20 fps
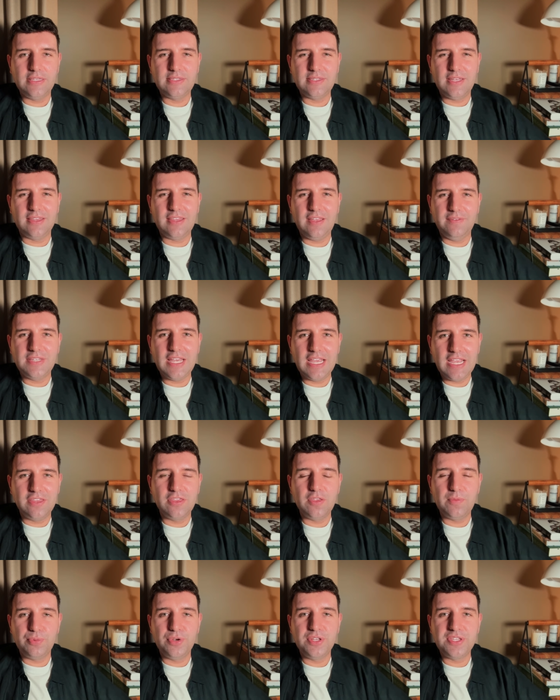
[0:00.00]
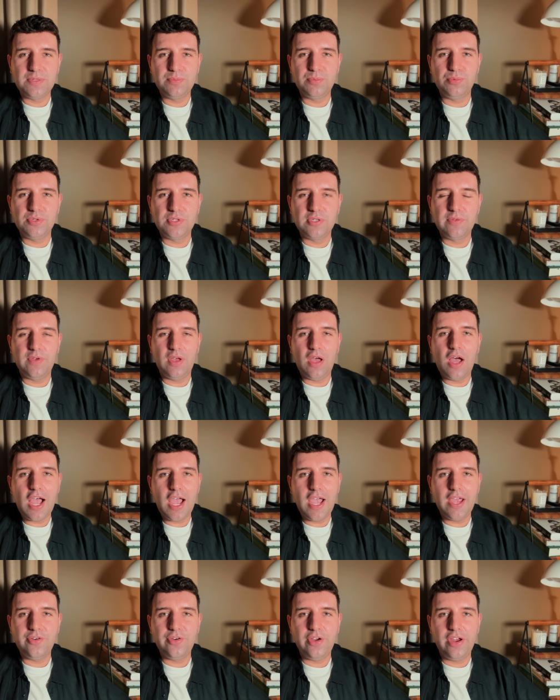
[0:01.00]
It's like they've taken the principles of a
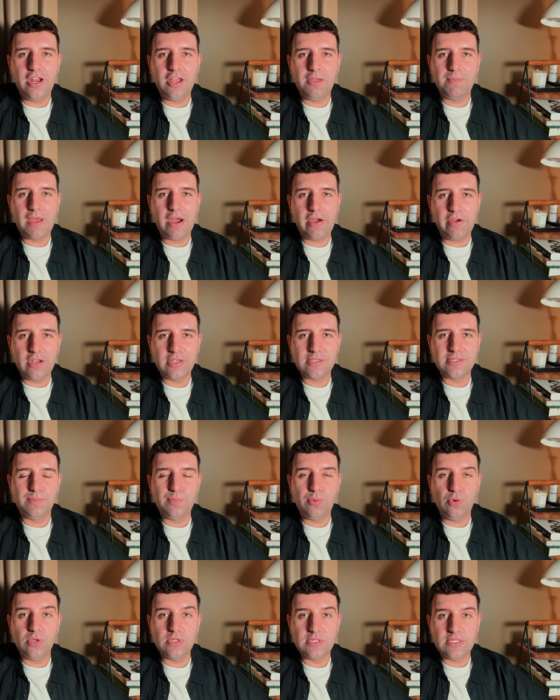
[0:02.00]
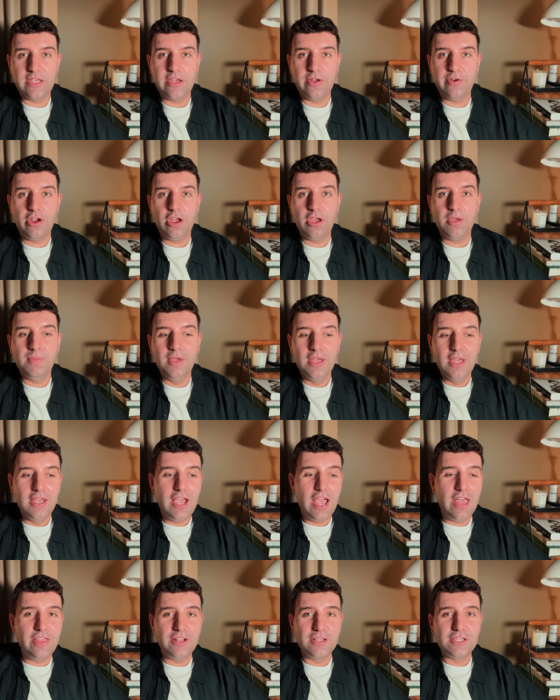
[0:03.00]
hydrating barrier your support serum
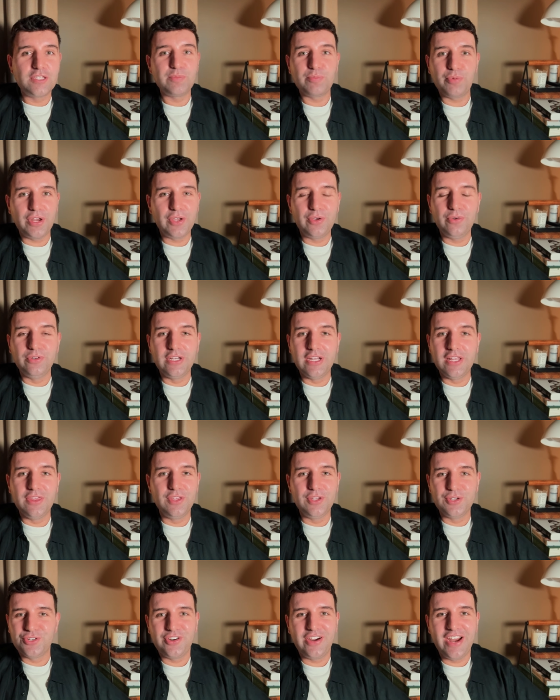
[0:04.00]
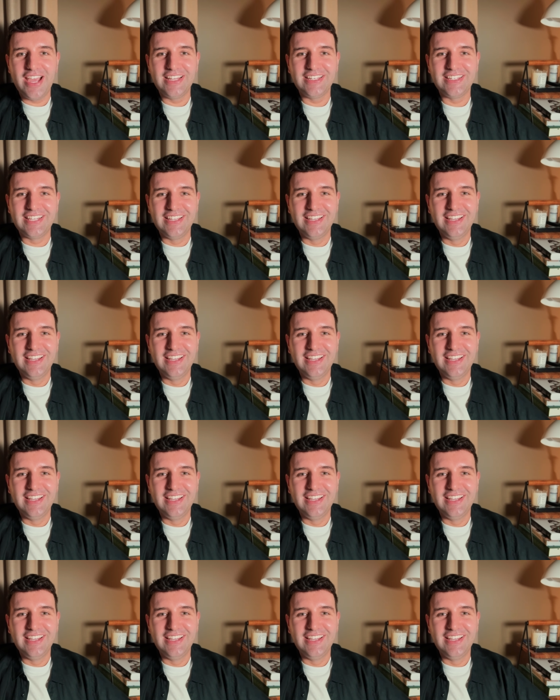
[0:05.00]
and then sprinkled in the tret.